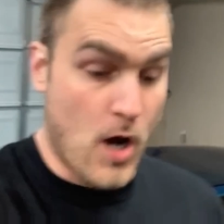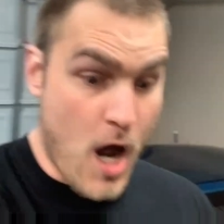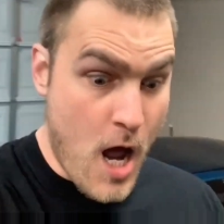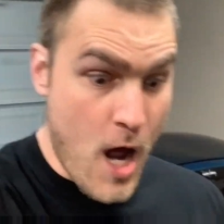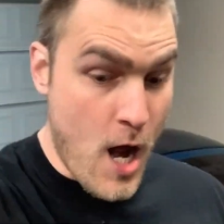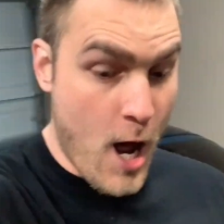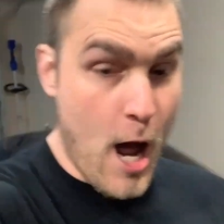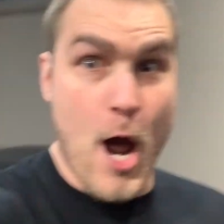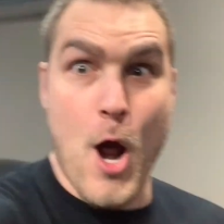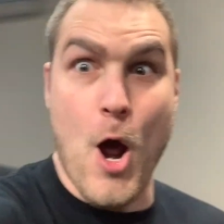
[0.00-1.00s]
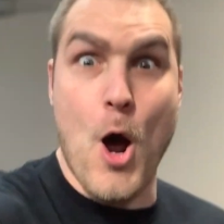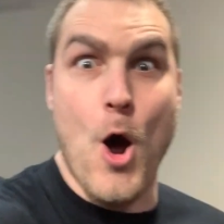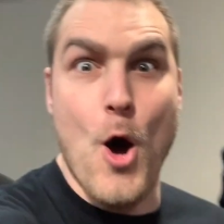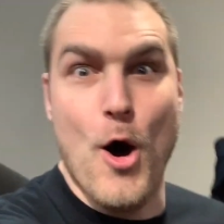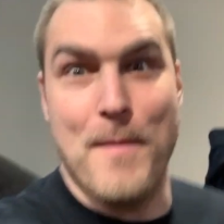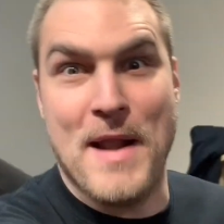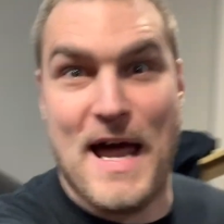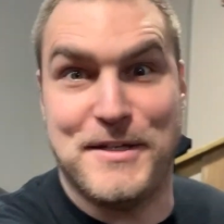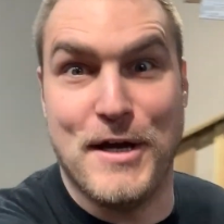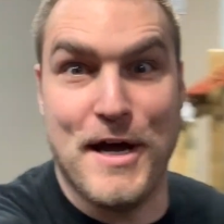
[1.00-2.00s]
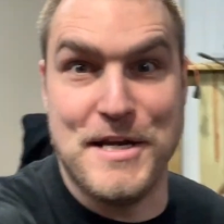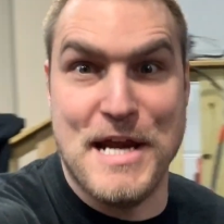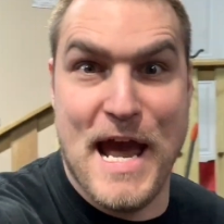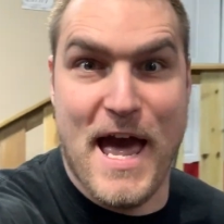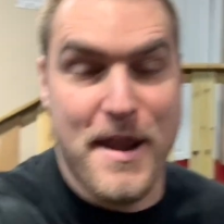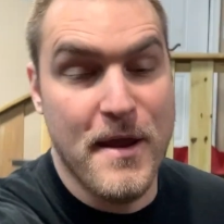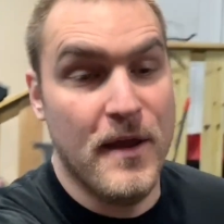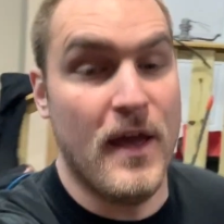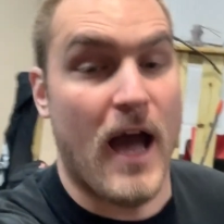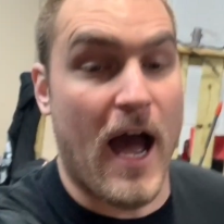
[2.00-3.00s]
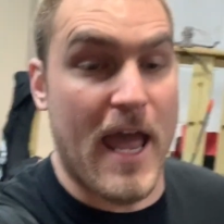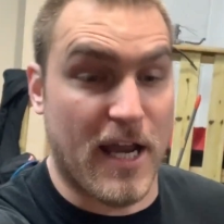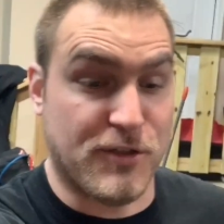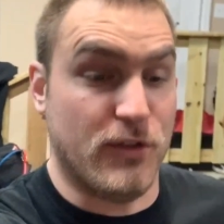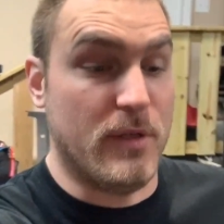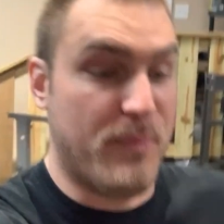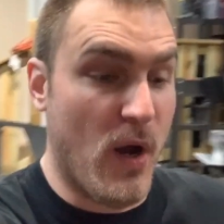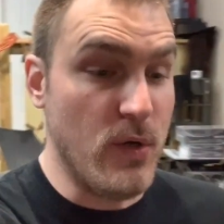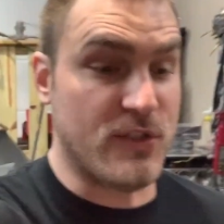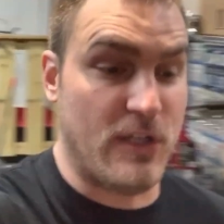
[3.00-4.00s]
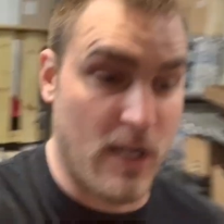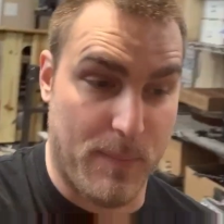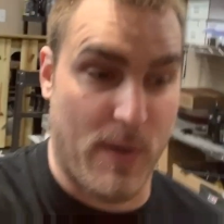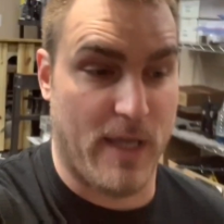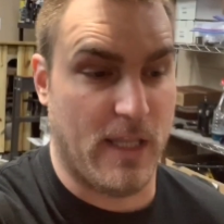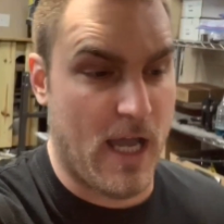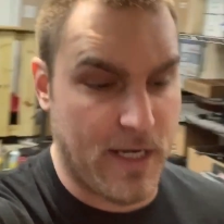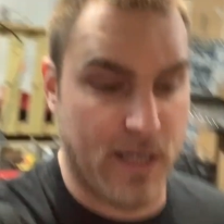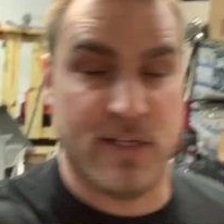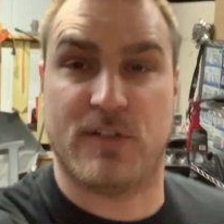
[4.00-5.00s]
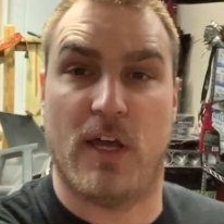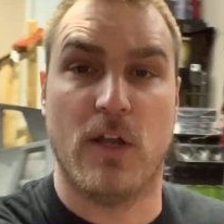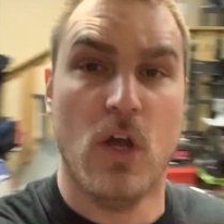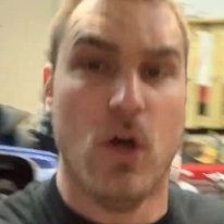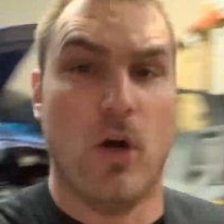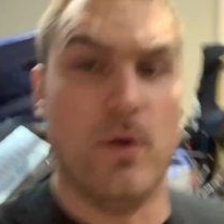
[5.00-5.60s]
Oh, I'm not done yet. I actually posted up online, and I said, who